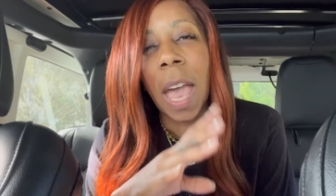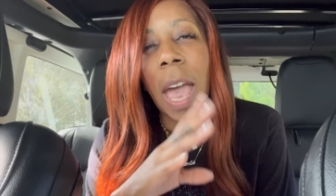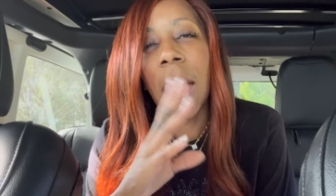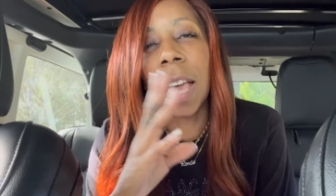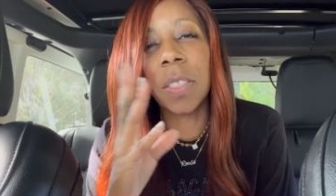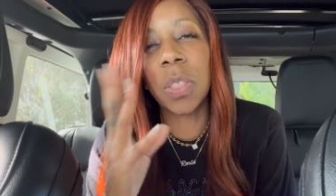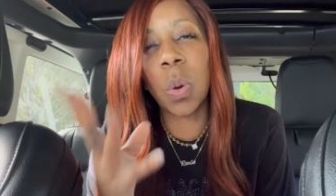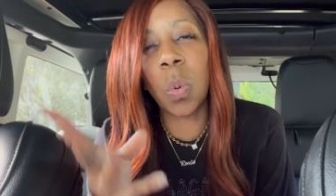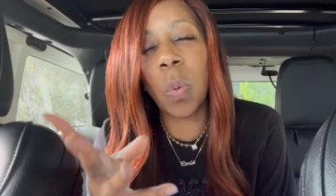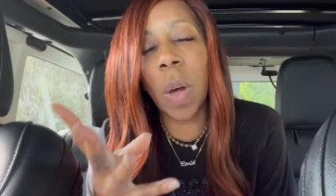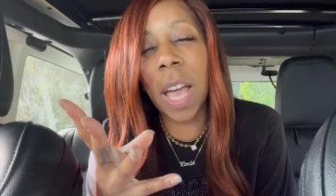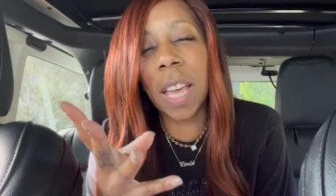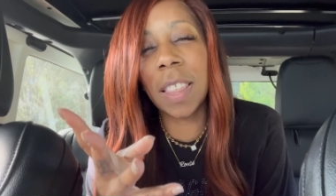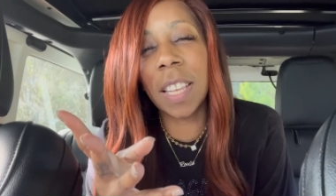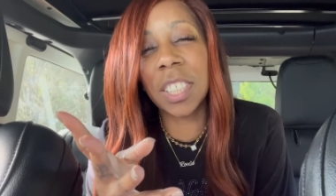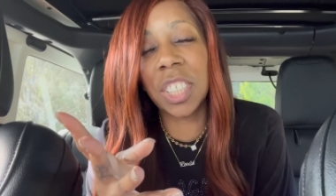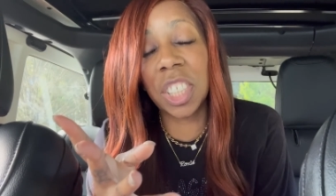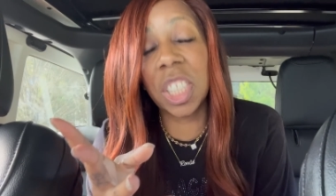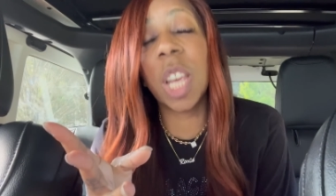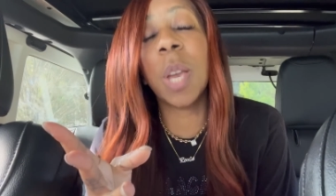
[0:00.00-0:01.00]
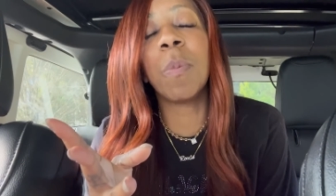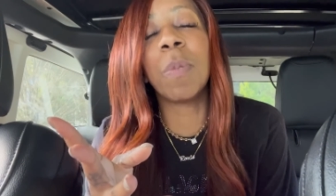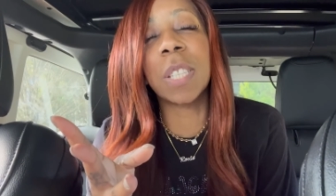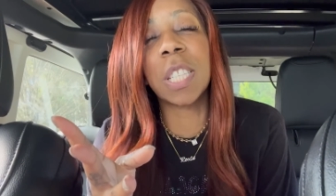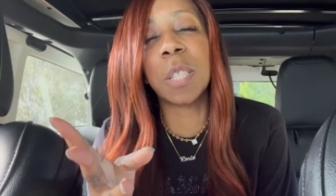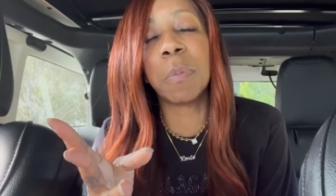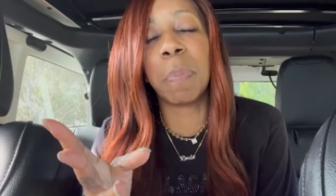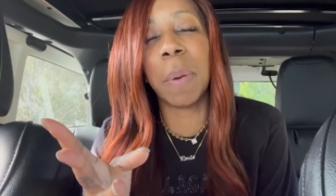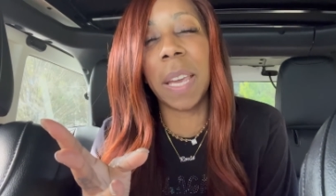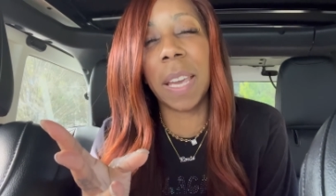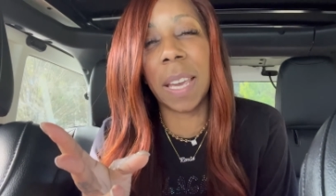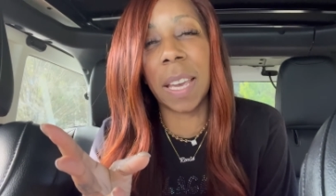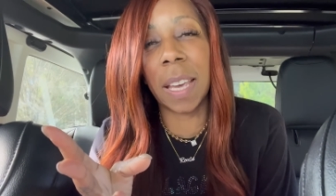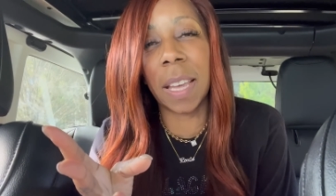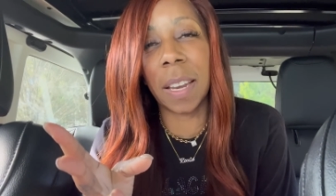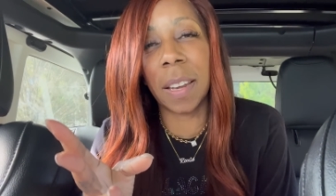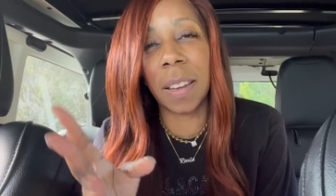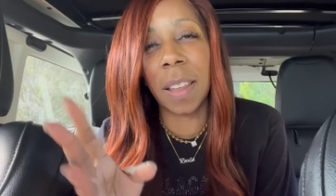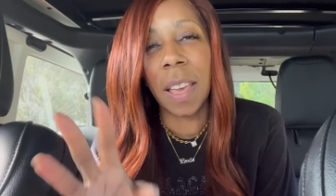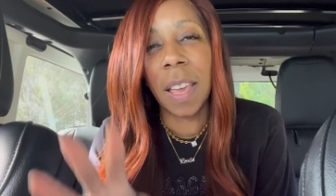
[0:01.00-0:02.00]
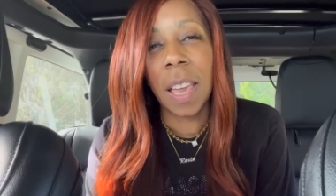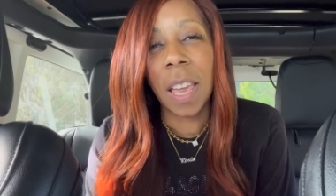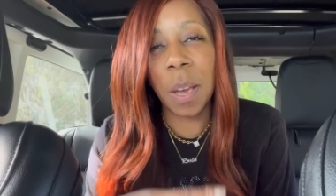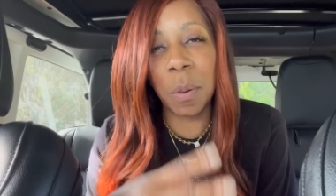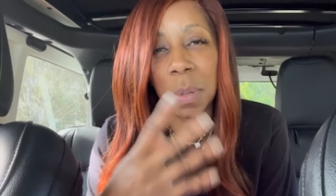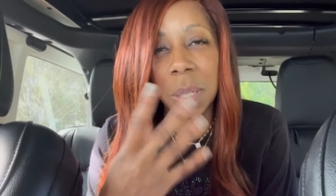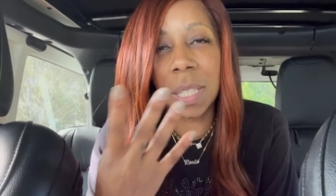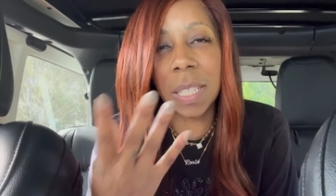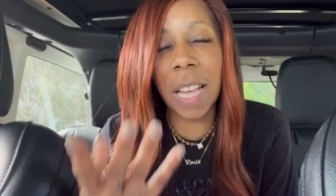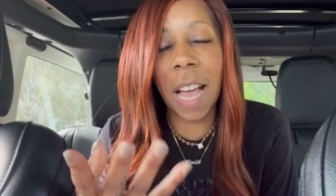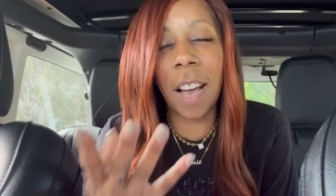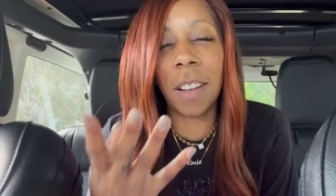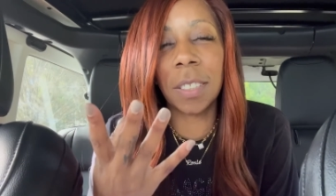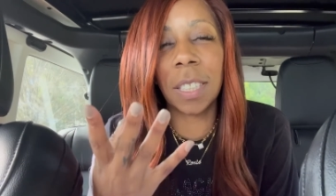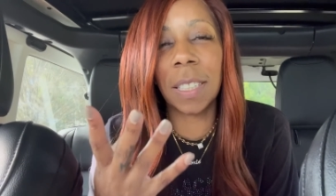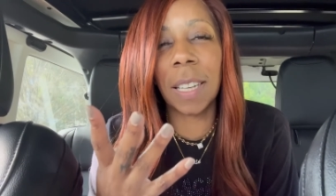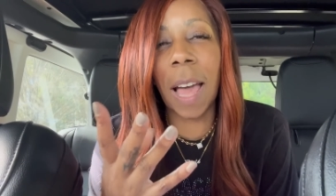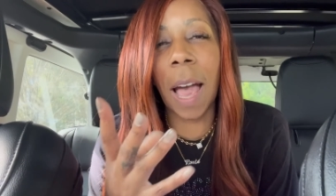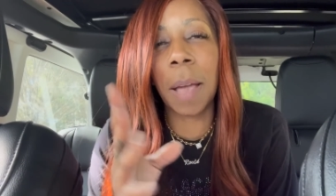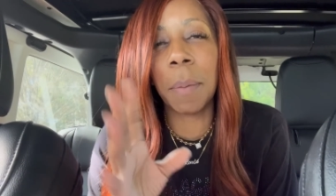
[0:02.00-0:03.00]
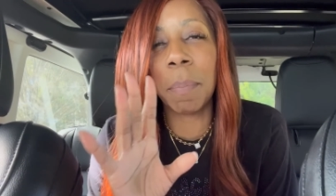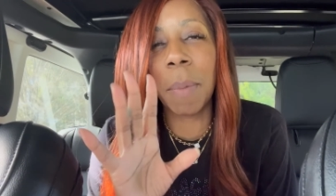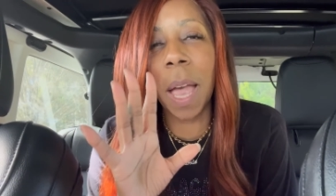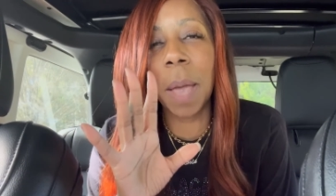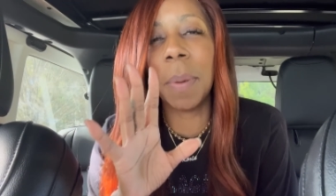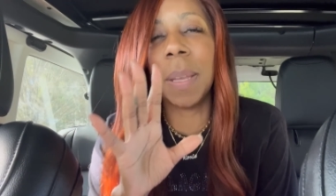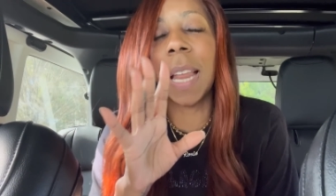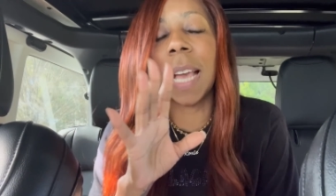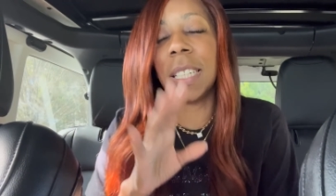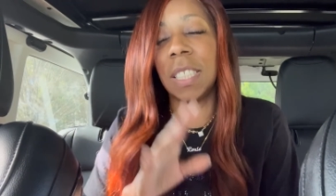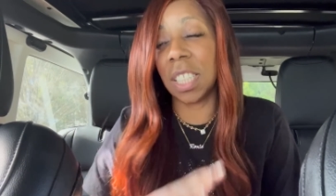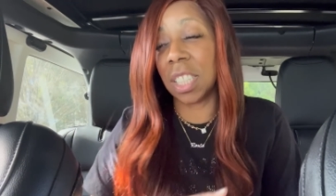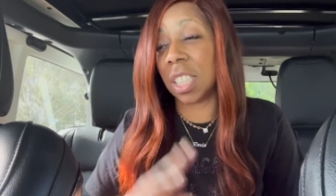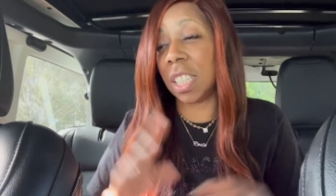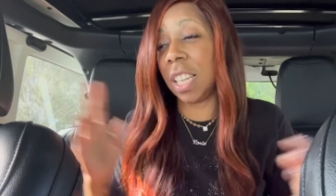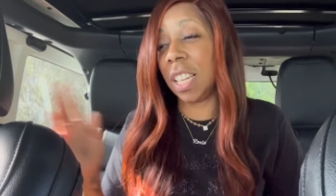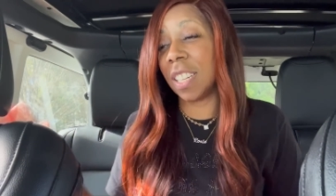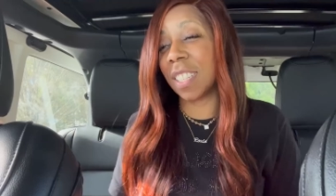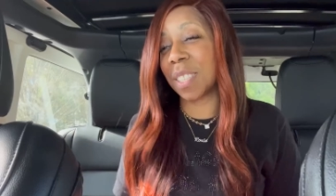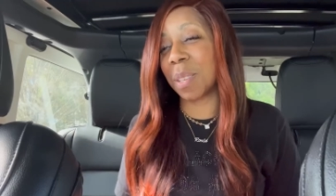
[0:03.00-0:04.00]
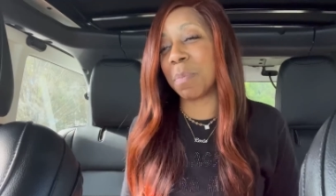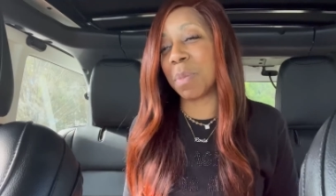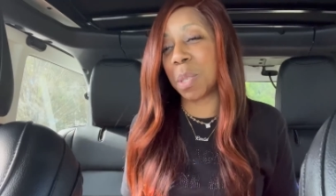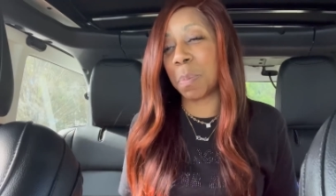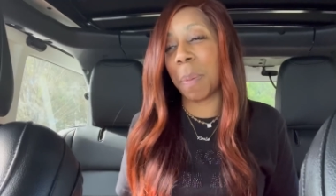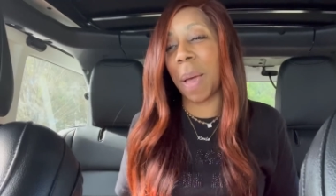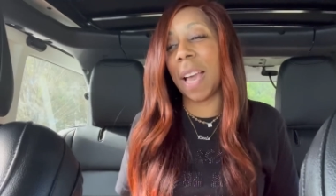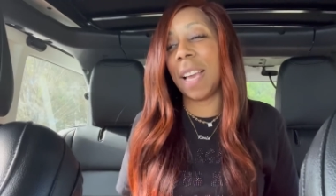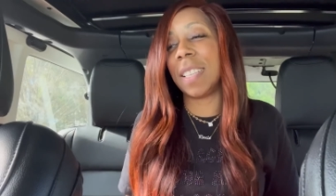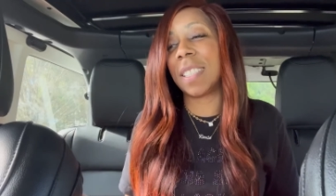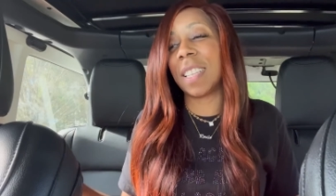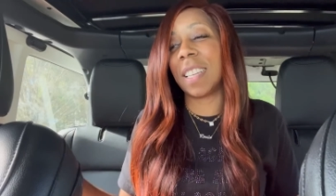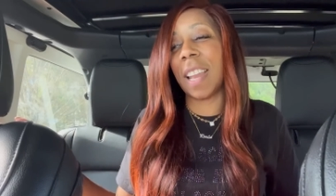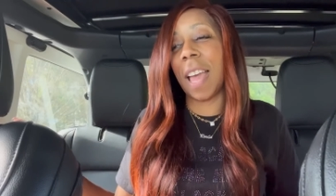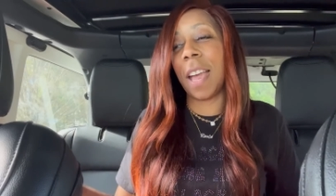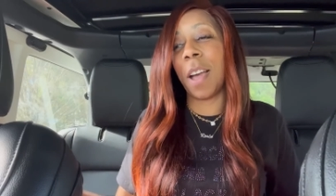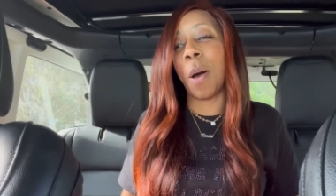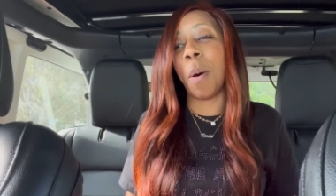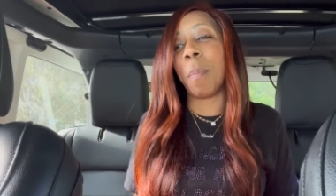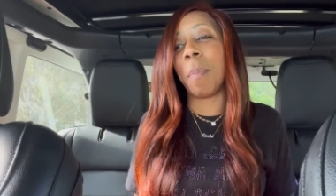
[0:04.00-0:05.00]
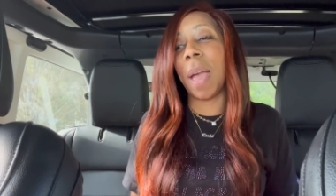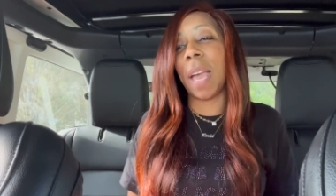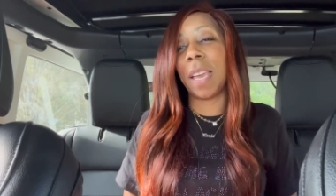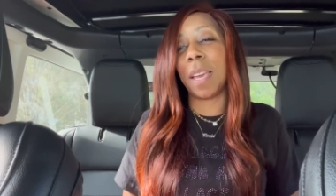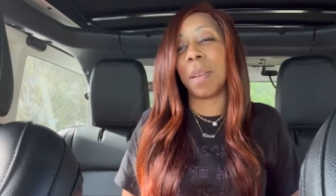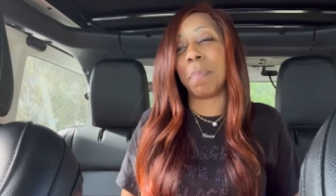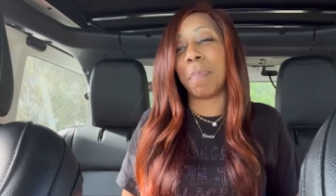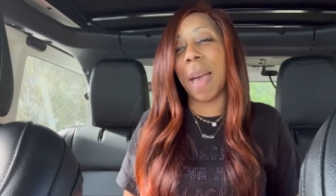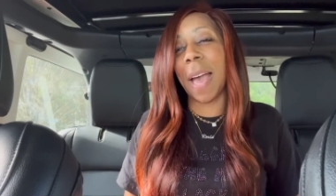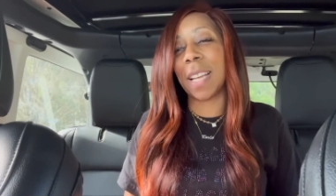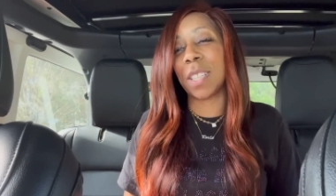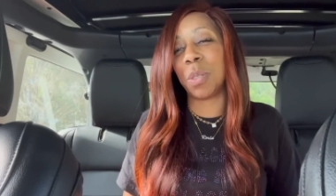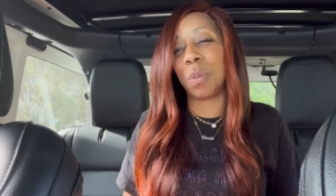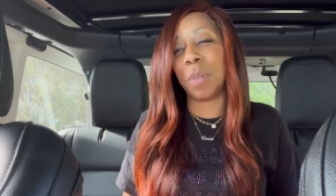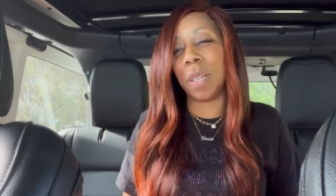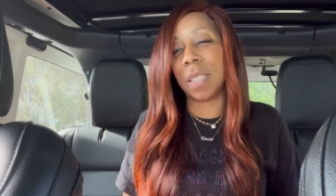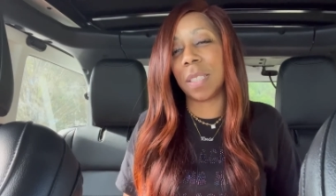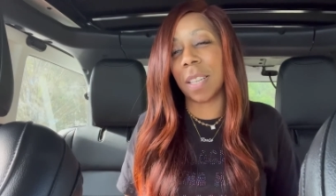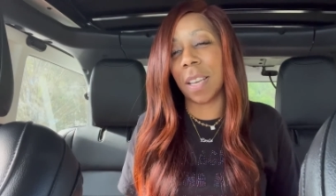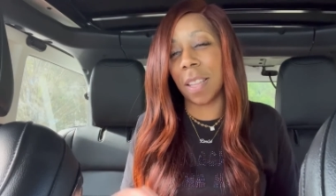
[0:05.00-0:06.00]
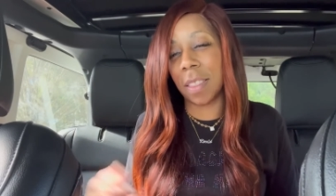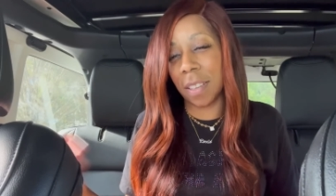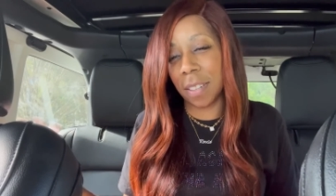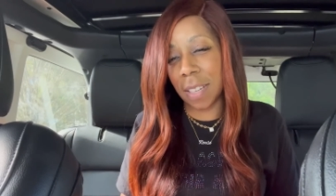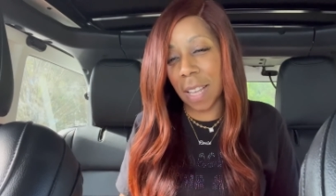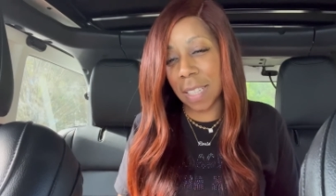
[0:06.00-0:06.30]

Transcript: And the way that she was speaking, it was sounding like maybe they just needed some space and they gonna make it back to each other.